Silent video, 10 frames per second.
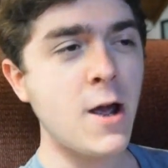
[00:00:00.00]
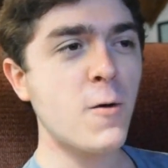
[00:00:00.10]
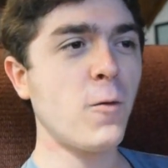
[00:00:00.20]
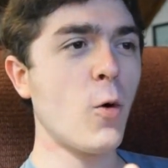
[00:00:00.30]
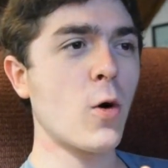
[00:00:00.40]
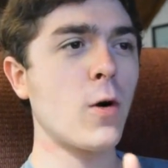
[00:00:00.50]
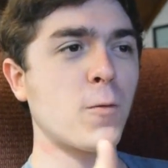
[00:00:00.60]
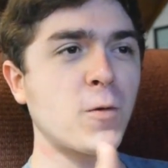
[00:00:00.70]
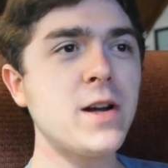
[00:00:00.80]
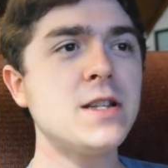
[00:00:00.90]
For
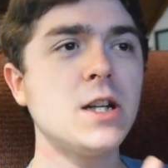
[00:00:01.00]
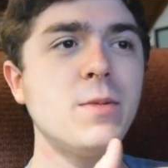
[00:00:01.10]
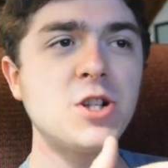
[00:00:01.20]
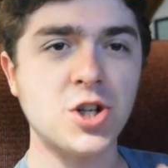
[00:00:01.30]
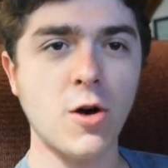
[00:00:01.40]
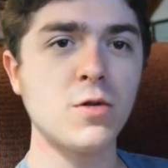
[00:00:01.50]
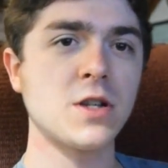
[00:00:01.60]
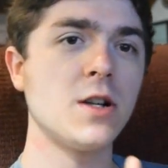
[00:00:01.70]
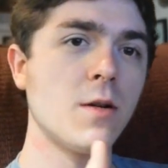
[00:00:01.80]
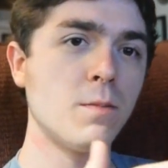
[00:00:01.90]
Frieza to be
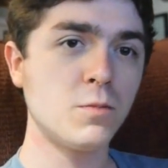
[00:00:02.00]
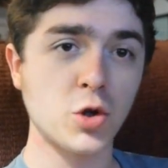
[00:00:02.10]
chosen to